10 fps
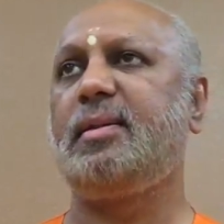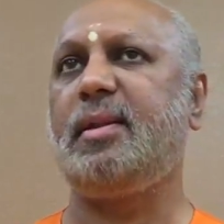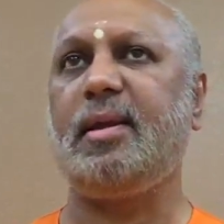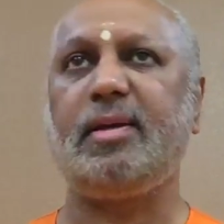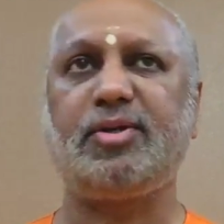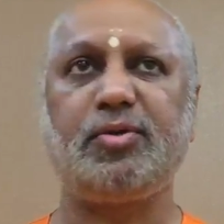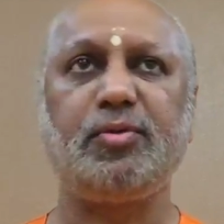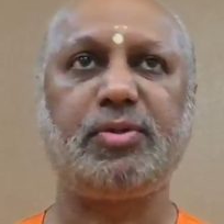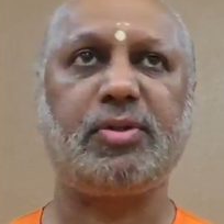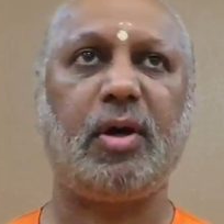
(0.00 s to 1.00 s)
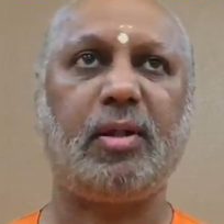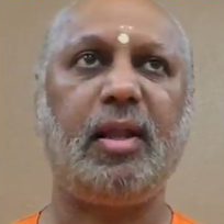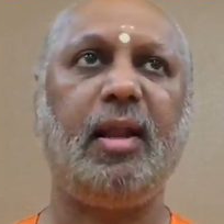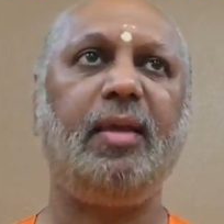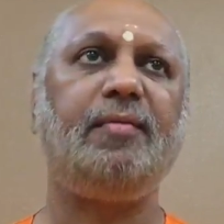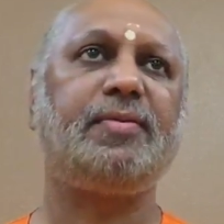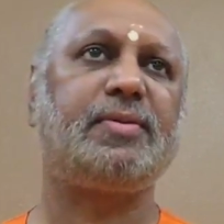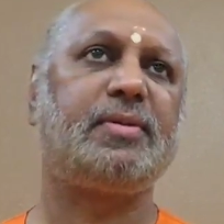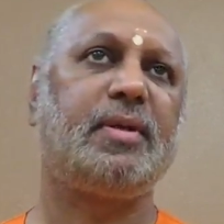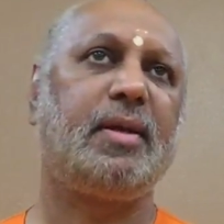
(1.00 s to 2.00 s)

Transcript: the shoots or the leaves,